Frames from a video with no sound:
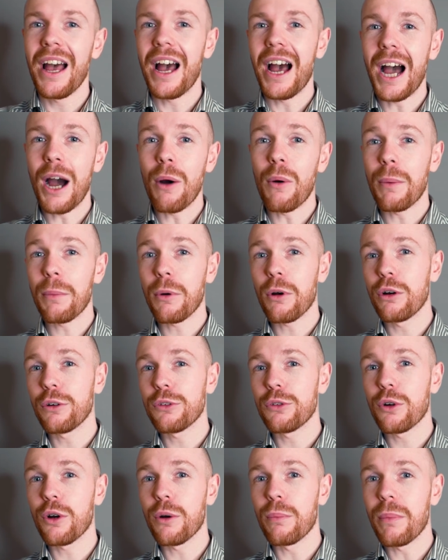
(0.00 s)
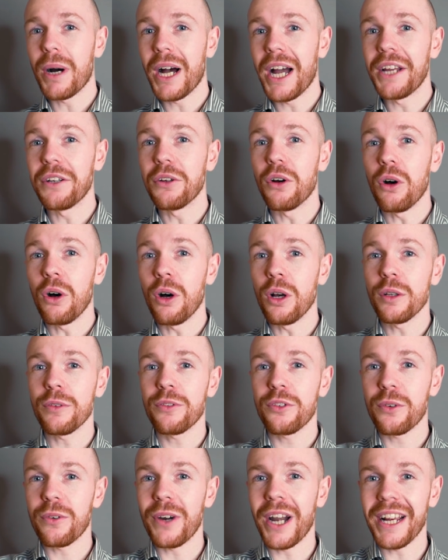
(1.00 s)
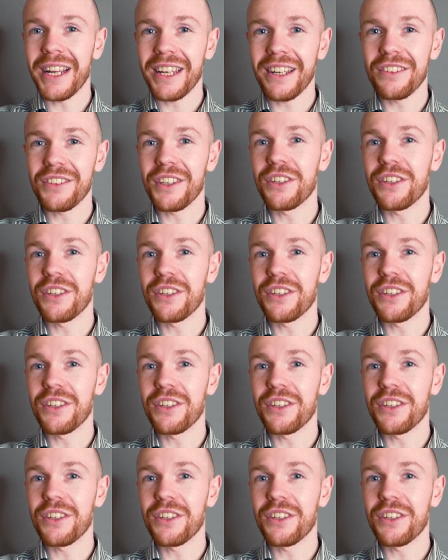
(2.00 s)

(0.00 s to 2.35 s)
how I'm going to combine all of the rankings